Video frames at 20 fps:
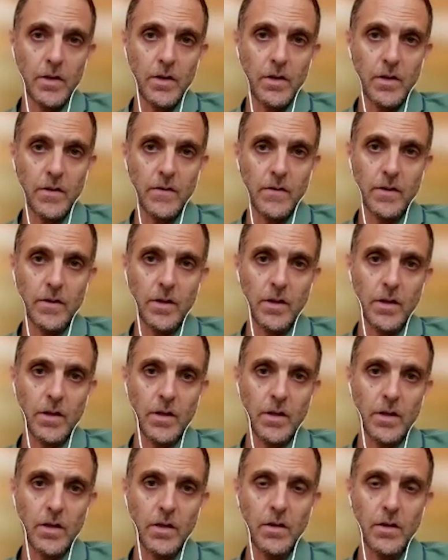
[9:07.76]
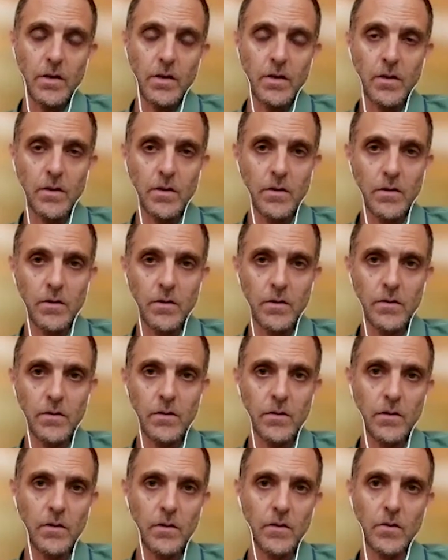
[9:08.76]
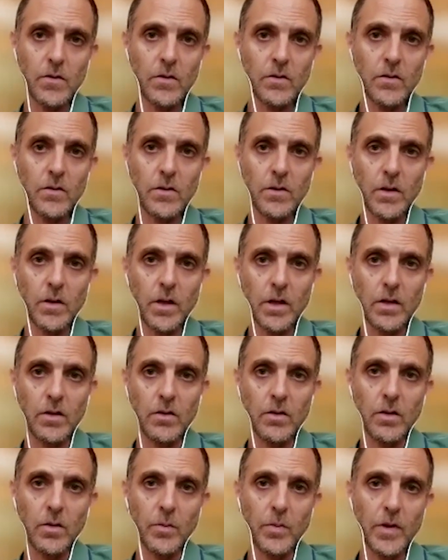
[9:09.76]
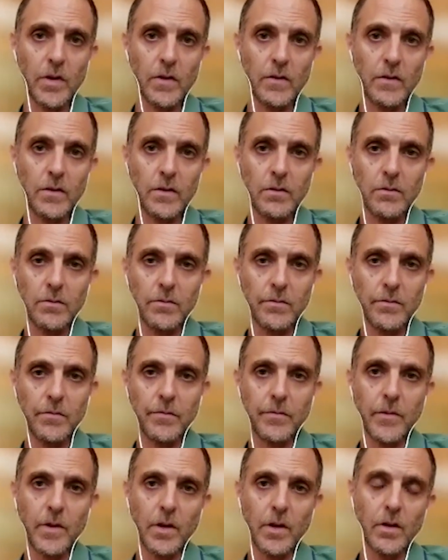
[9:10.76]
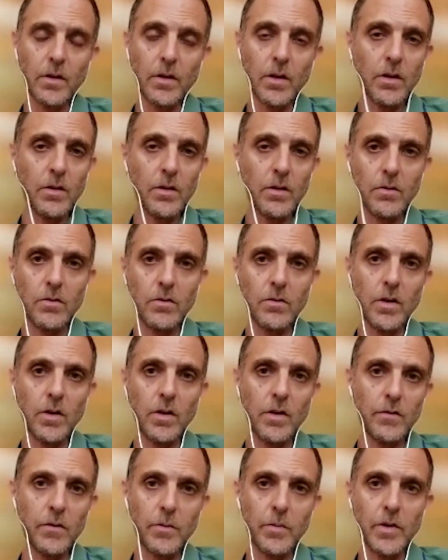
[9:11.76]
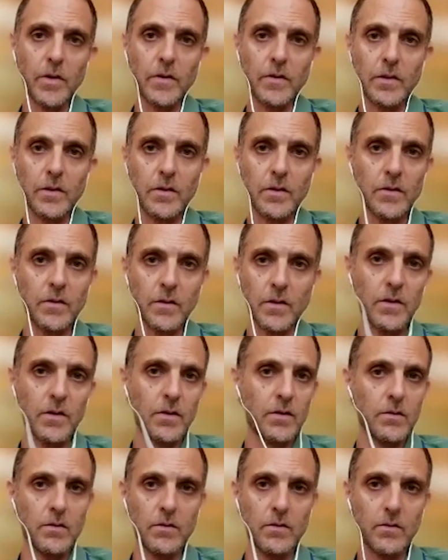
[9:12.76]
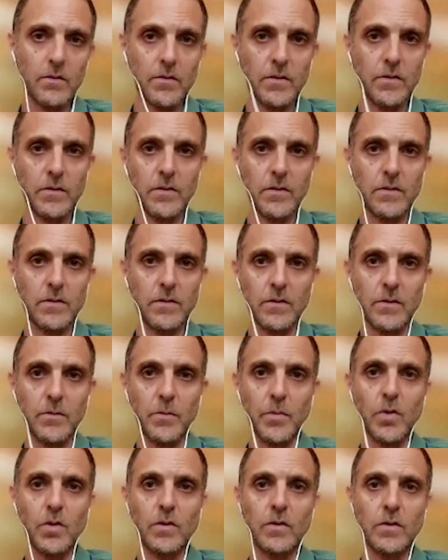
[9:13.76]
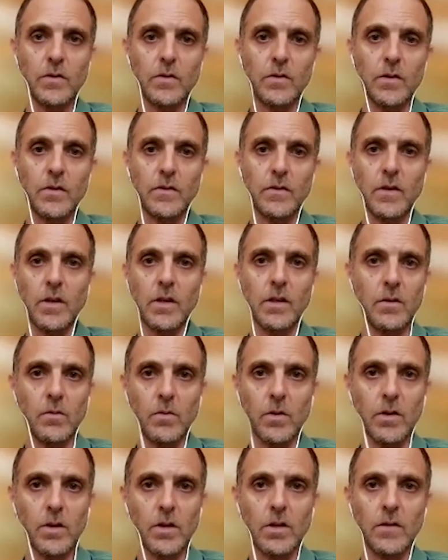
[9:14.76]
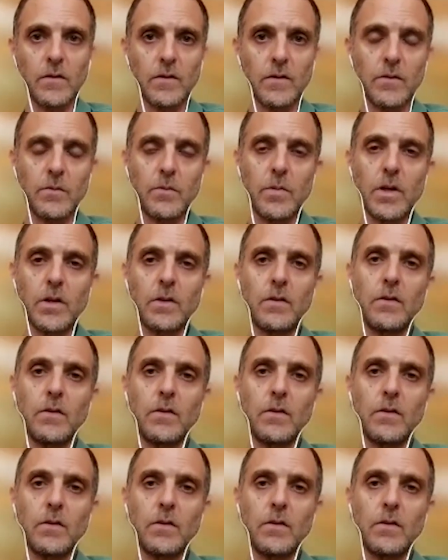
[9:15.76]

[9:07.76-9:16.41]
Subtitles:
is not a regular person. I know every person is important as anyone else, but